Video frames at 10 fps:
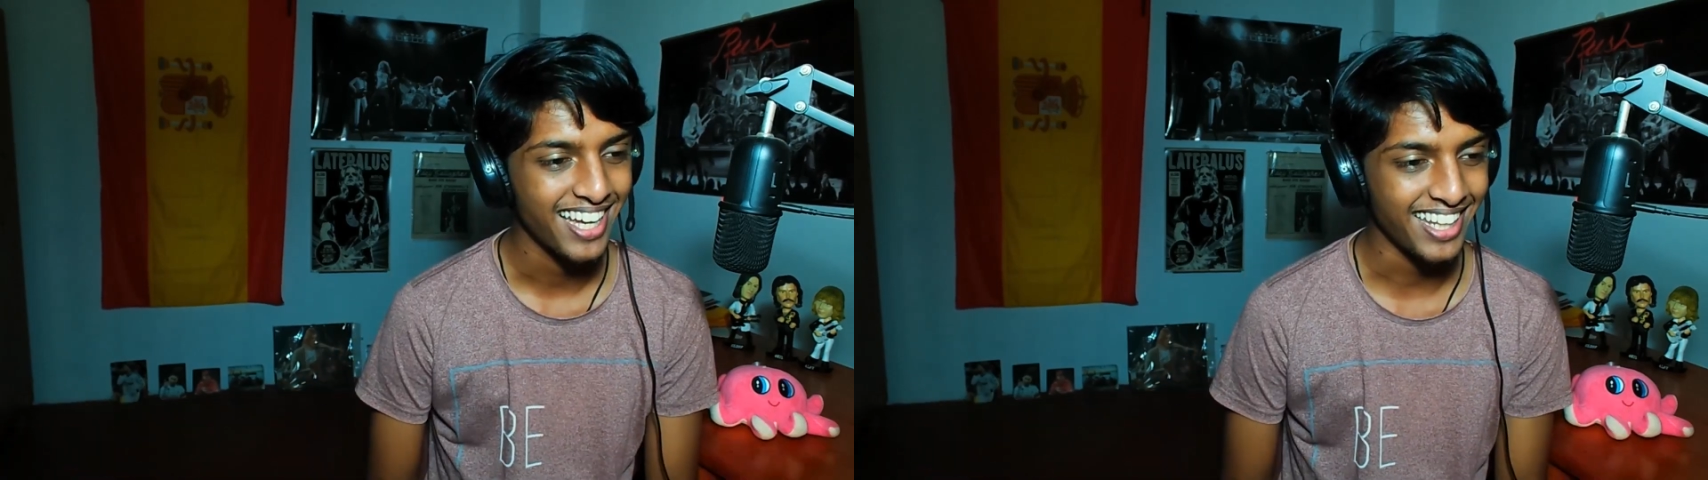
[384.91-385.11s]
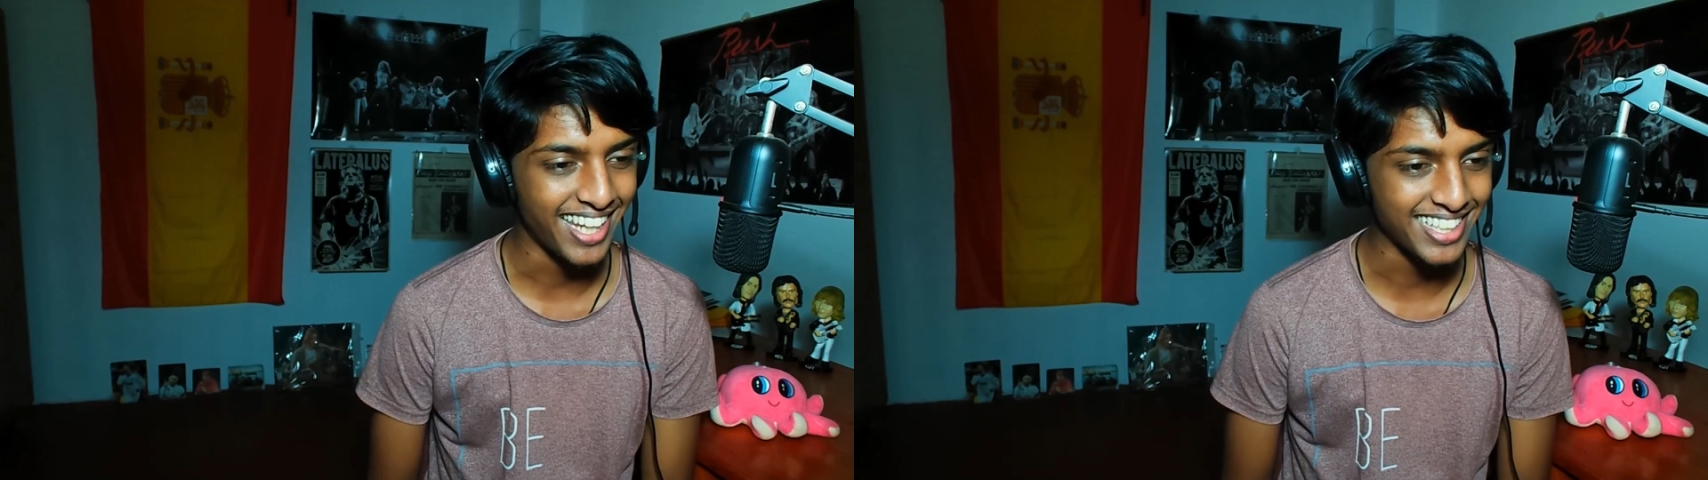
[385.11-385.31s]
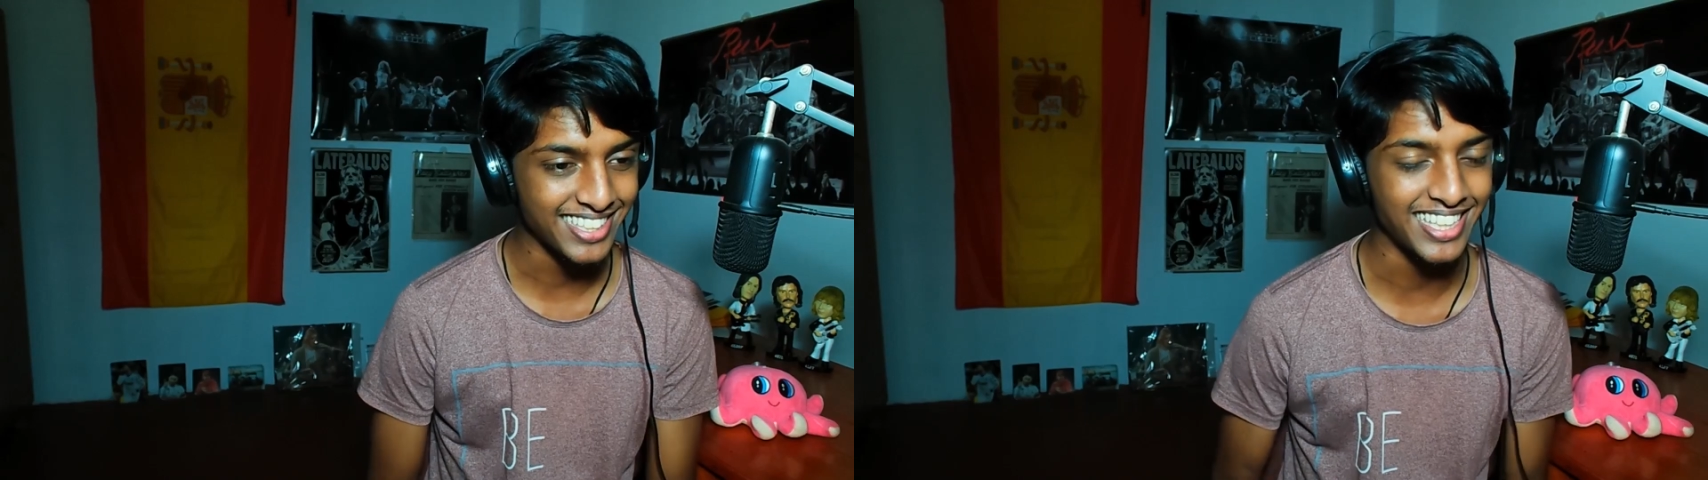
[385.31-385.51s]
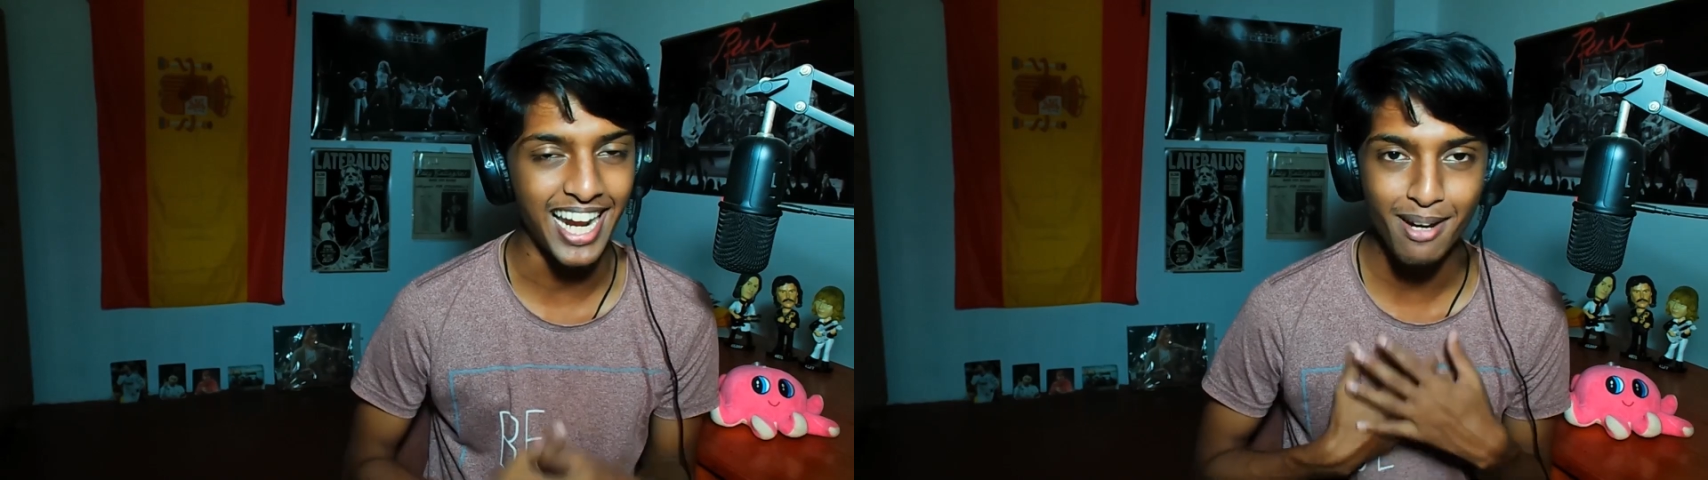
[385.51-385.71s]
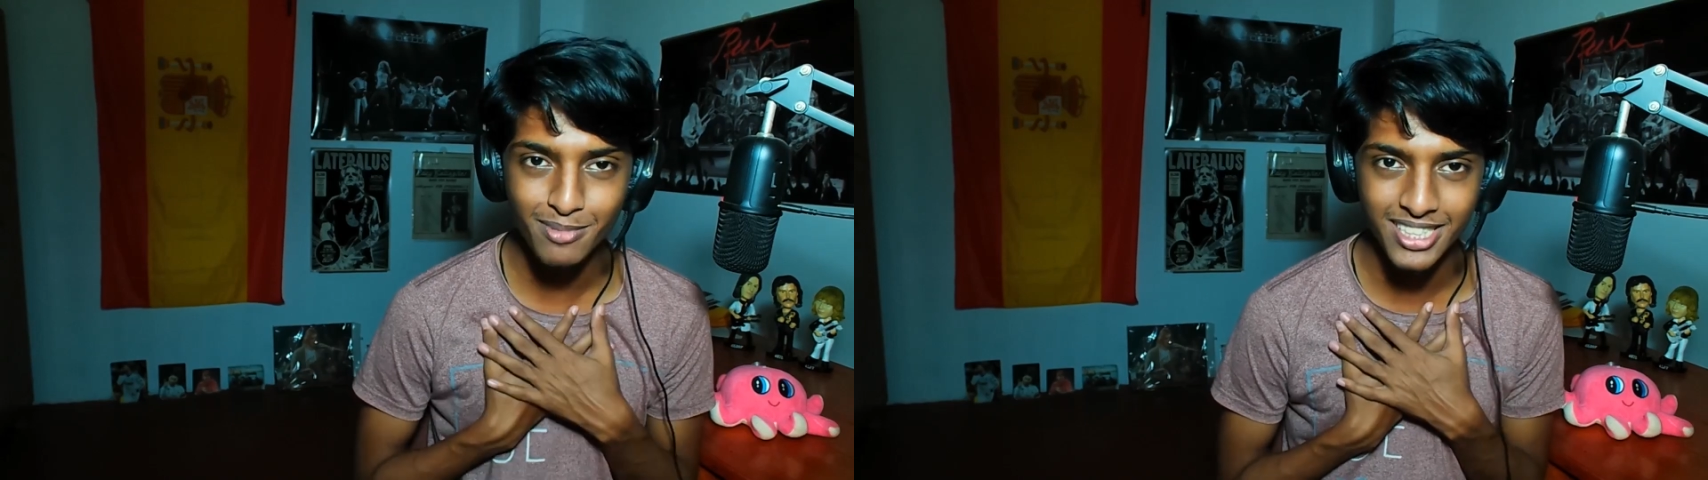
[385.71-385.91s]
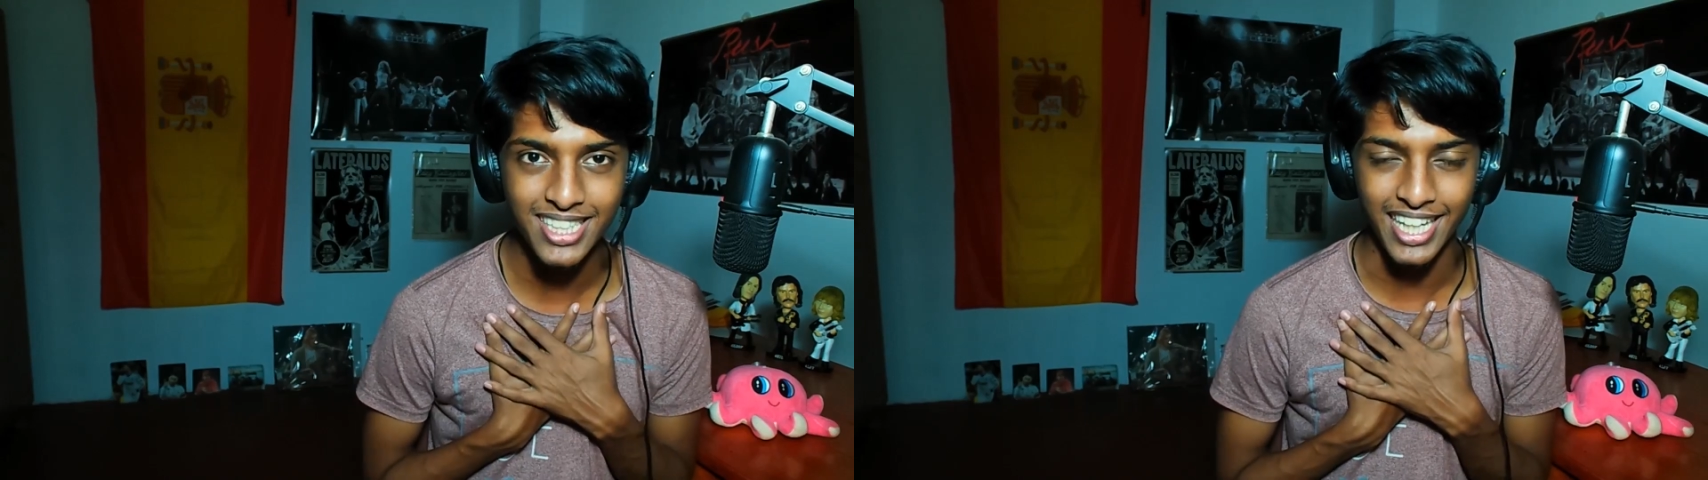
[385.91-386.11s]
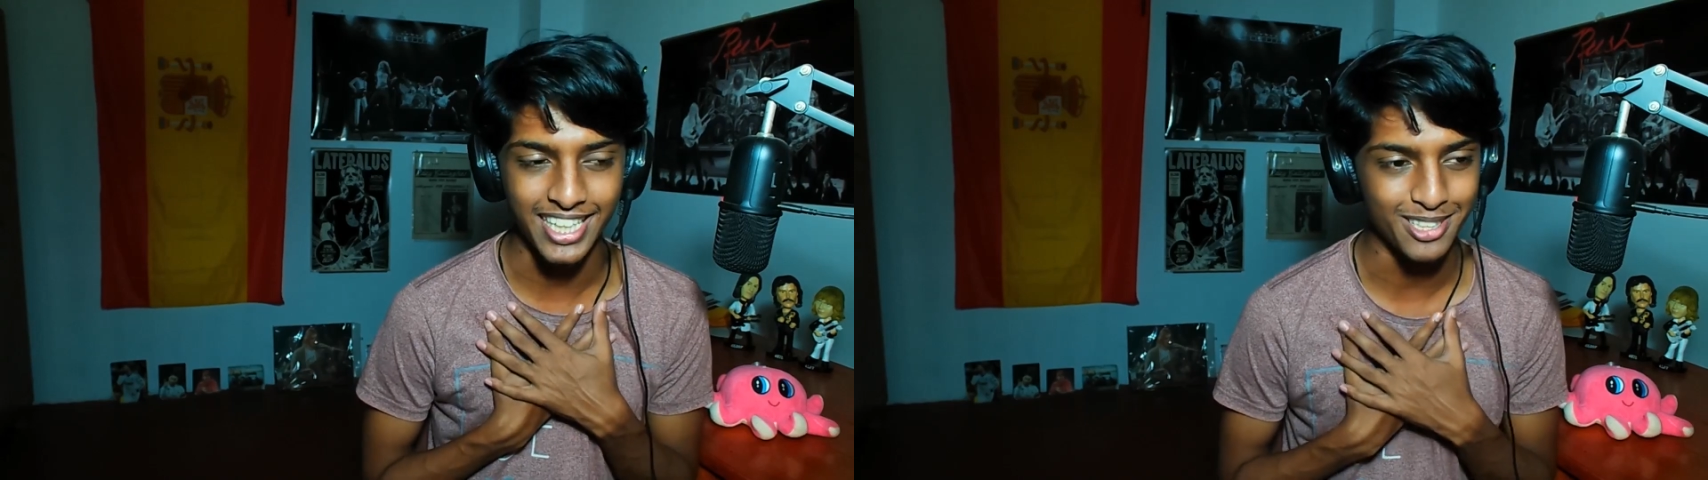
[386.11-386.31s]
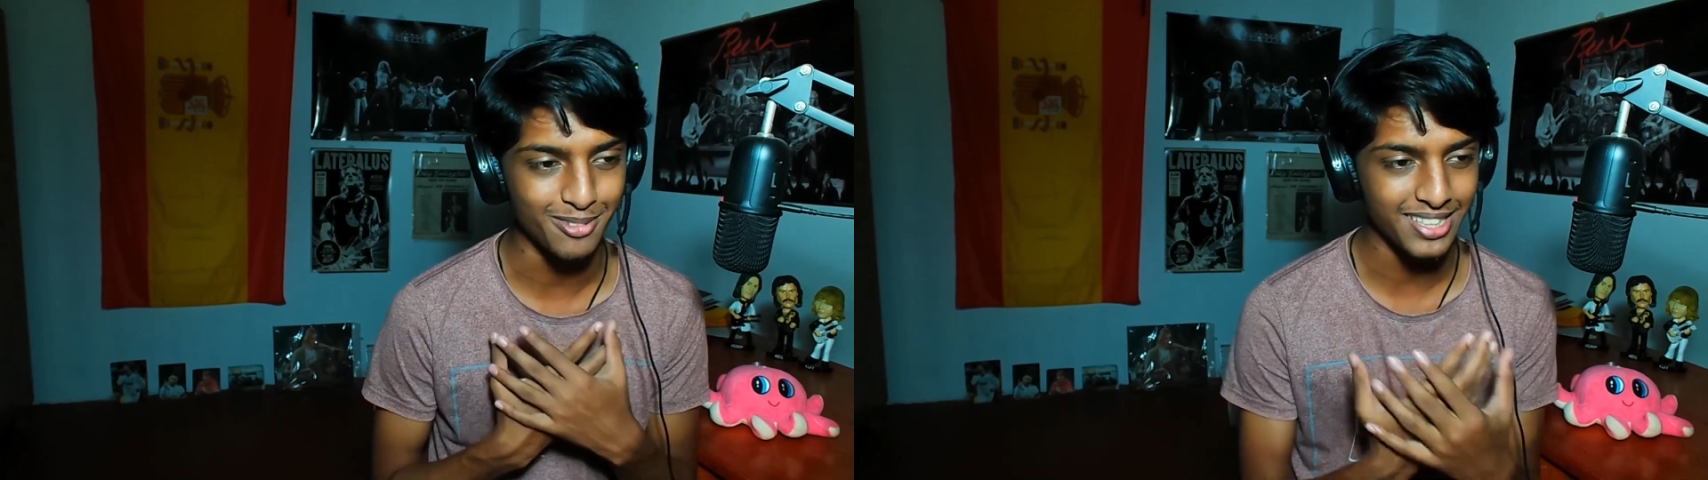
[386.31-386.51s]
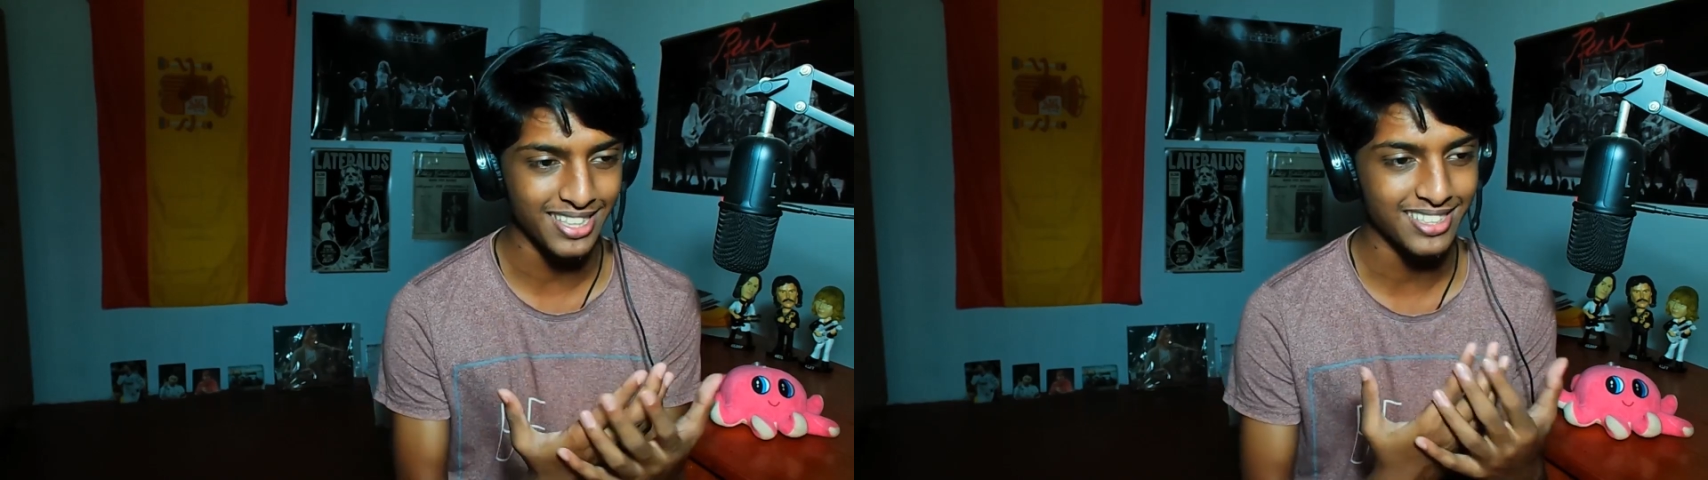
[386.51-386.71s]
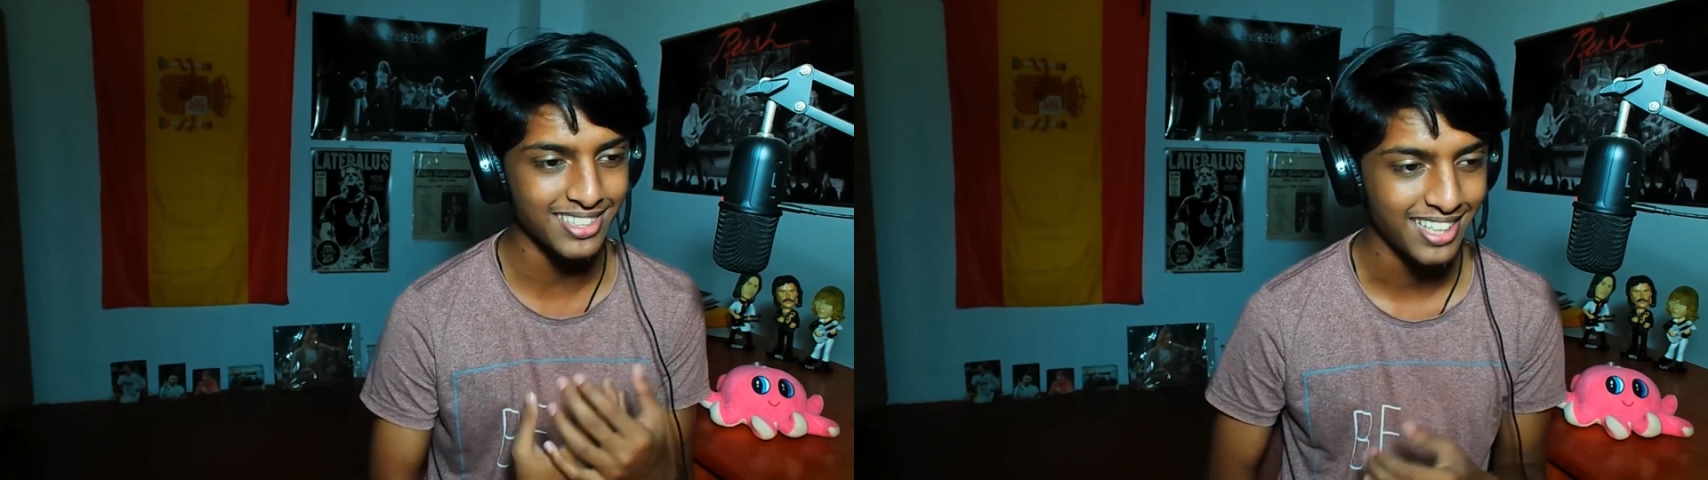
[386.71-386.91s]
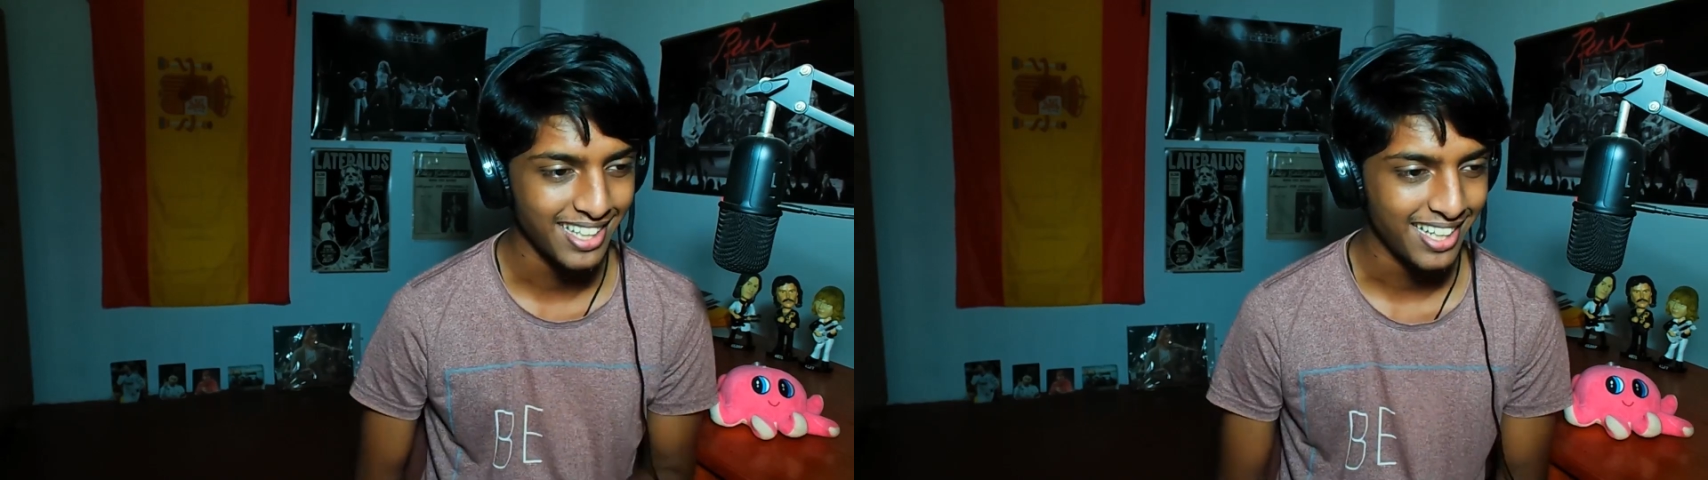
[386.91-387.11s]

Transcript: Like I said, I'm just lucky to witness